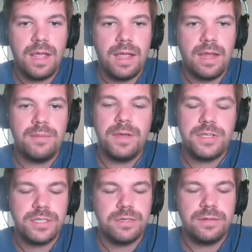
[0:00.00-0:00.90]

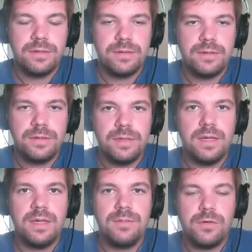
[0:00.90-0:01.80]
animation,
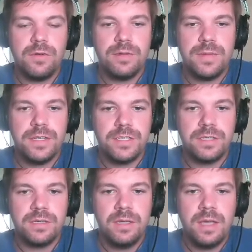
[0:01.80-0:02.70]
more
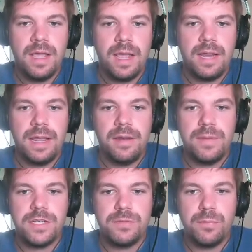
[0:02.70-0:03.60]
animation, and
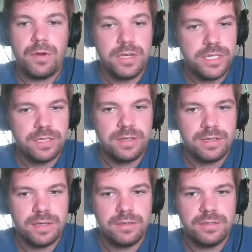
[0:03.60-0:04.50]
animation branching
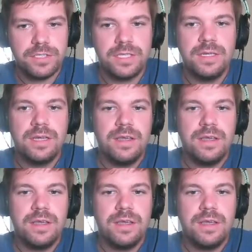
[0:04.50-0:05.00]
technology,